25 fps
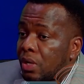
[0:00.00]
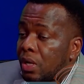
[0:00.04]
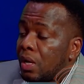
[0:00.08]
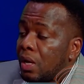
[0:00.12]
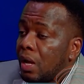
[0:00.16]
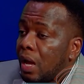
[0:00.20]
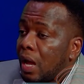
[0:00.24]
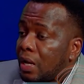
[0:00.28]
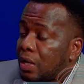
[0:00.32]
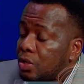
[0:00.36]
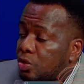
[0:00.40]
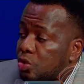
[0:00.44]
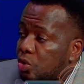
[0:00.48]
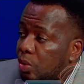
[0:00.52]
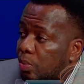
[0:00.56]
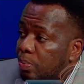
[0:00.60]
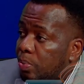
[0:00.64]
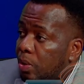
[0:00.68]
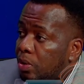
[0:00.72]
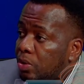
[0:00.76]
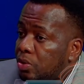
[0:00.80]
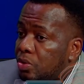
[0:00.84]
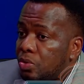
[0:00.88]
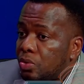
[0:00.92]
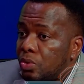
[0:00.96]
and
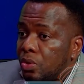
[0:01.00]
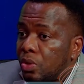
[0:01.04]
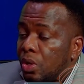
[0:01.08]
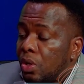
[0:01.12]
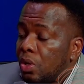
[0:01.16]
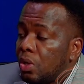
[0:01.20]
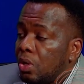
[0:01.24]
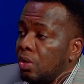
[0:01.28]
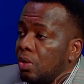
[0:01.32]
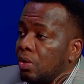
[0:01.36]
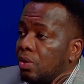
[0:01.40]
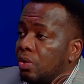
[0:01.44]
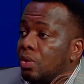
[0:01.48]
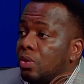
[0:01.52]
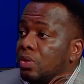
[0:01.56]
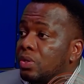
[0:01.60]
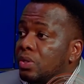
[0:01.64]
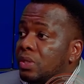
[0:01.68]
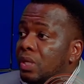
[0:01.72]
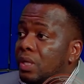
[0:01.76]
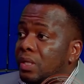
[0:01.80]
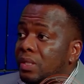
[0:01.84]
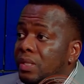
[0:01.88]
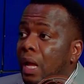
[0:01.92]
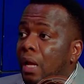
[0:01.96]
support you. Those
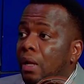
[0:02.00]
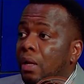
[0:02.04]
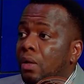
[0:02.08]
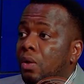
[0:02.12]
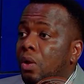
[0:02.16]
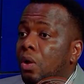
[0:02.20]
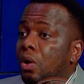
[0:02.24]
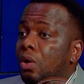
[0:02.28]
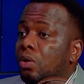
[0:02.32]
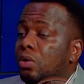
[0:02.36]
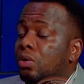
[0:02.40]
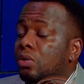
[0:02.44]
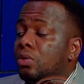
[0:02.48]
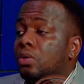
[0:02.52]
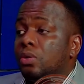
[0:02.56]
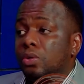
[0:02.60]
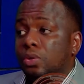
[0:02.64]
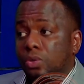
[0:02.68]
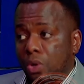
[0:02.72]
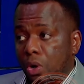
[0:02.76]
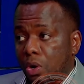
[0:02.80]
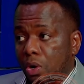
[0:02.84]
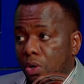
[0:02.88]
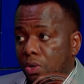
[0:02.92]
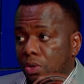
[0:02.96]
days are long
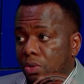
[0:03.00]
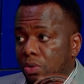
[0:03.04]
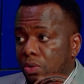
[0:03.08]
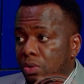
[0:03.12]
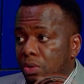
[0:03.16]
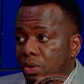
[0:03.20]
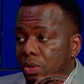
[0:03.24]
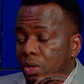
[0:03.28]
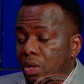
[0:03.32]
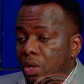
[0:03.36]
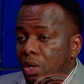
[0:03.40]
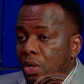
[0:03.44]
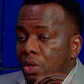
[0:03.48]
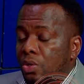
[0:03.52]
gone.